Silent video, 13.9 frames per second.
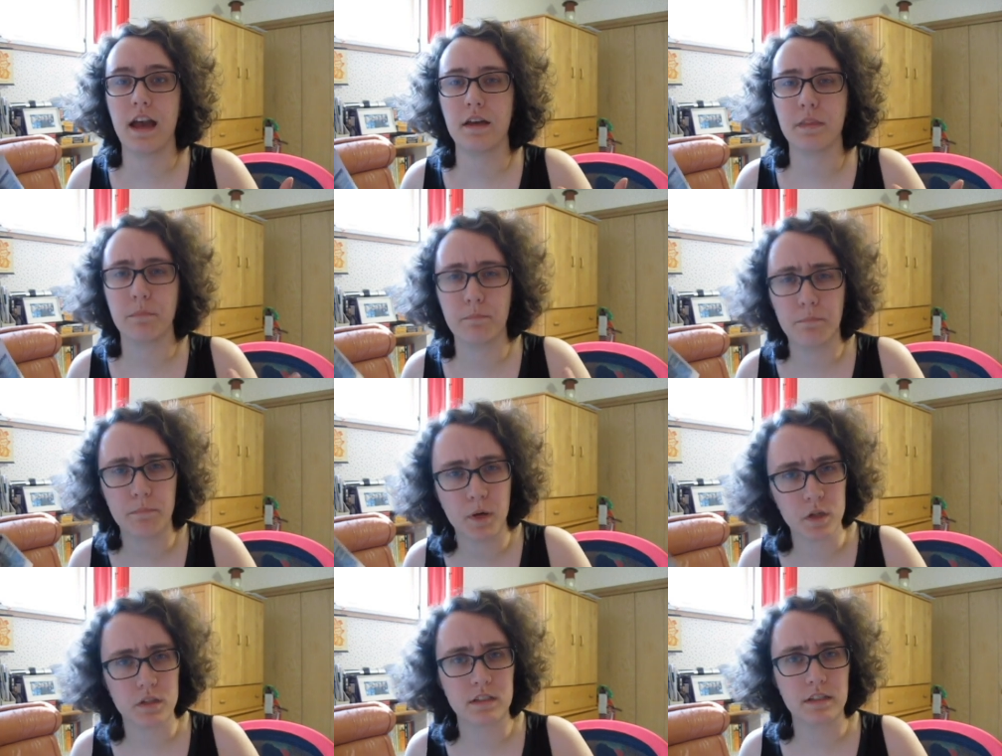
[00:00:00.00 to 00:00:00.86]
the
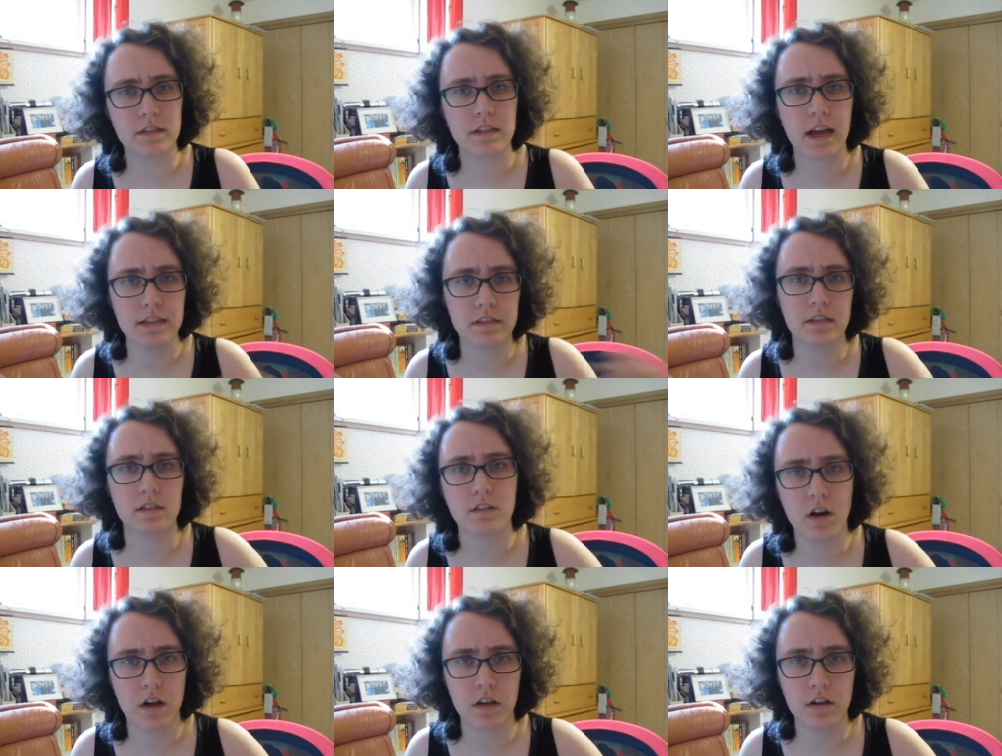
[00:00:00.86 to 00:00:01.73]
person dies and the
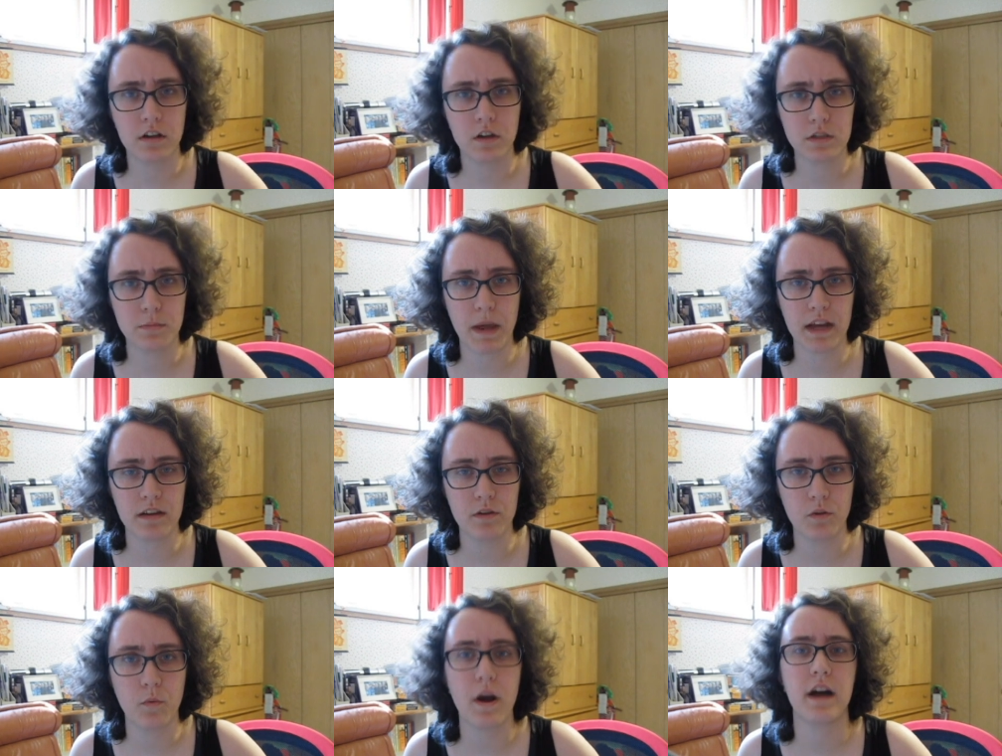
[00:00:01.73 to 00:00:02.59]
dog goes back
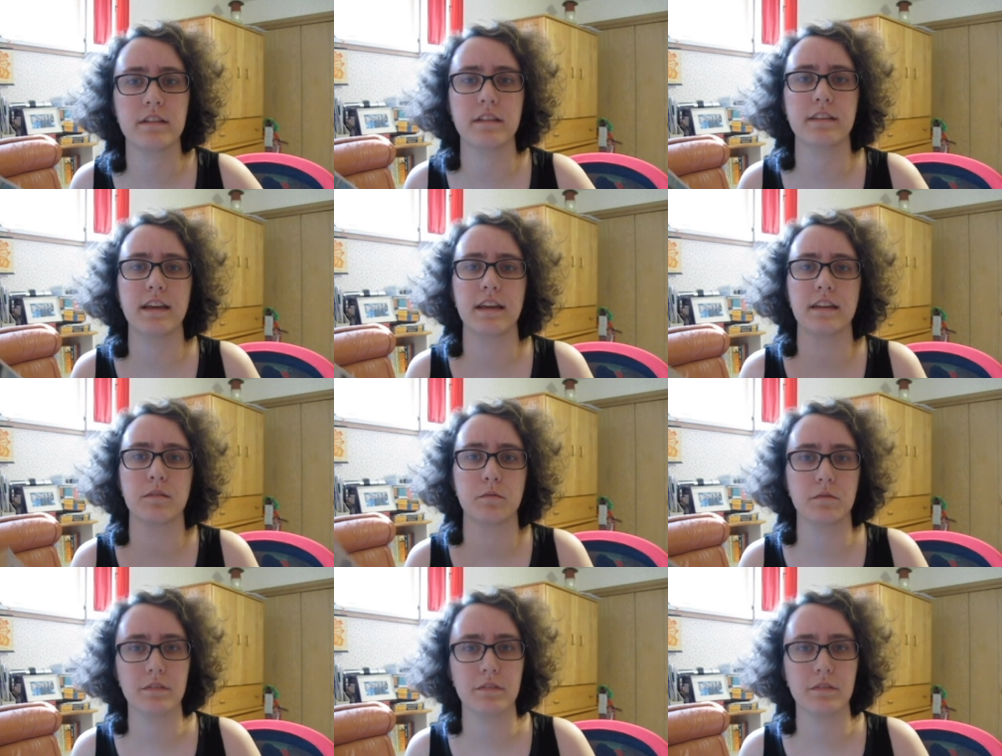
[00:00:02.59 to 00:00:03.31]
into the wild at the end.